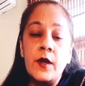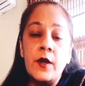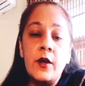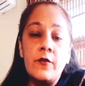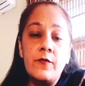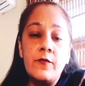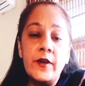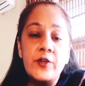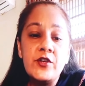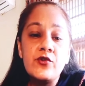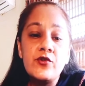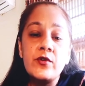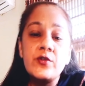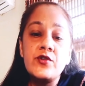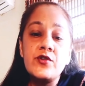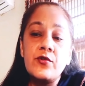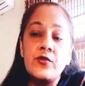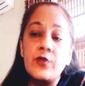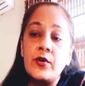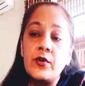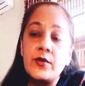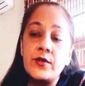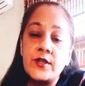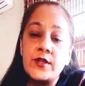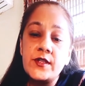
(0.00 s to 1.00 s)
we should,
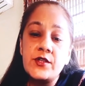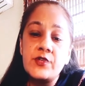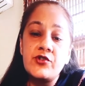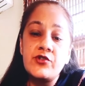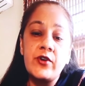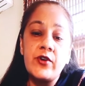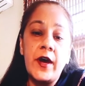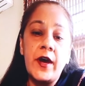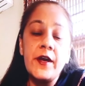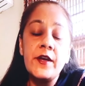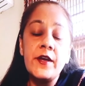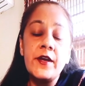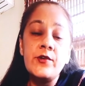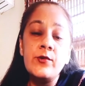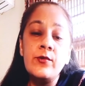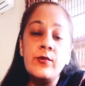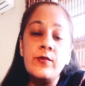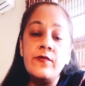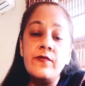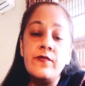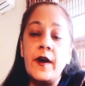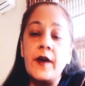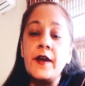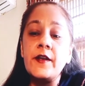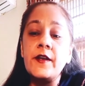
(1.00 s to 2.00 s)
just try to
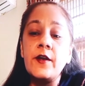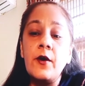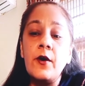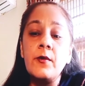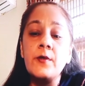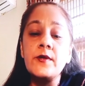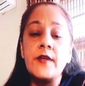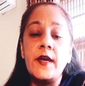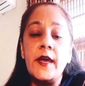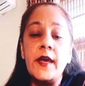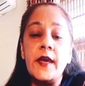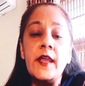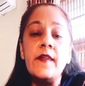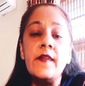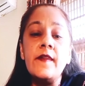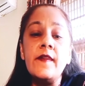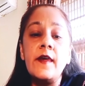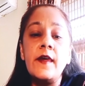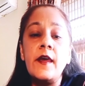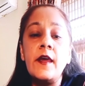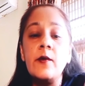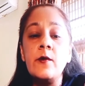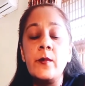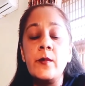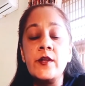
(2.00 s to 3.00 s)
find out
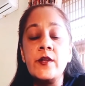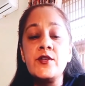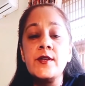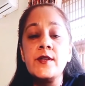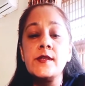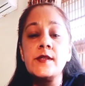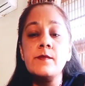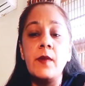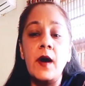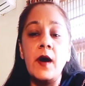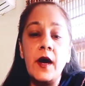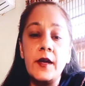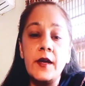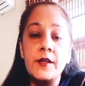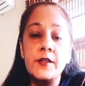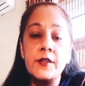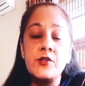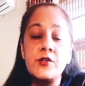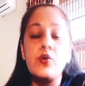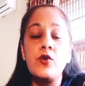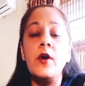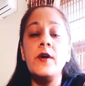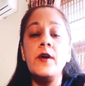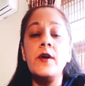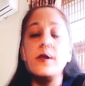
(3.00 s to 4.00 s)
anything which is
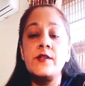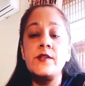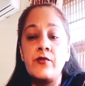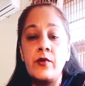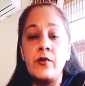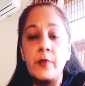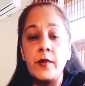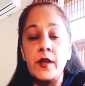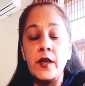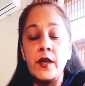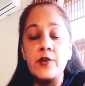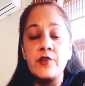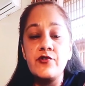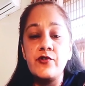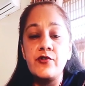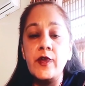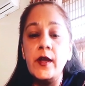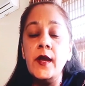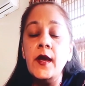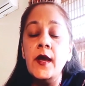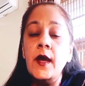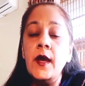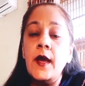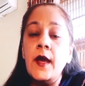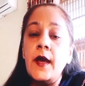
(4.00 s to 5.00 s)
biased or
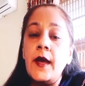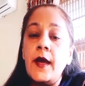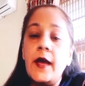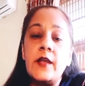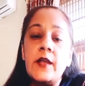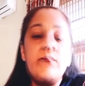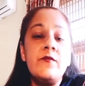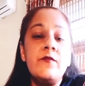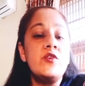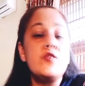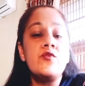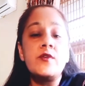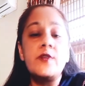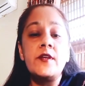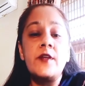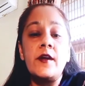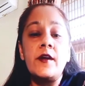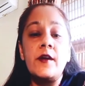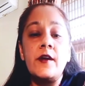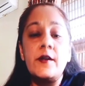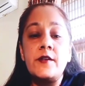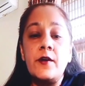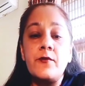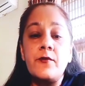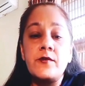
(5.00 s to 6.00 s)
discriminatory, and we should take
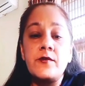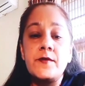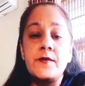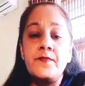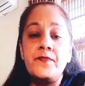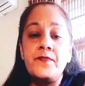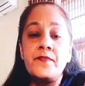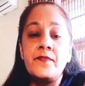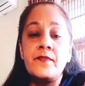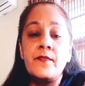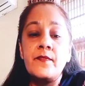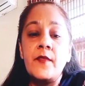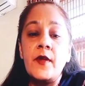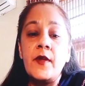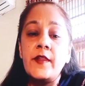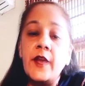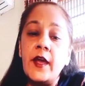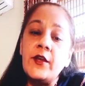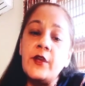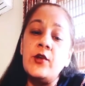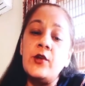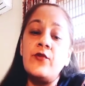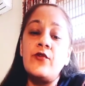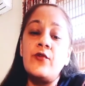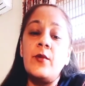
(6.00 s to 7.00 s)
it out.
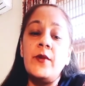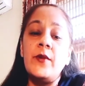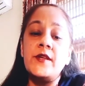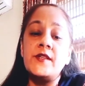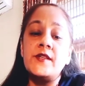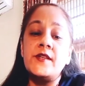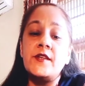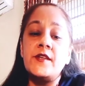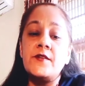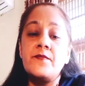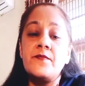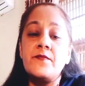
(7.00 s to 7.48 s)
Thank you from my side.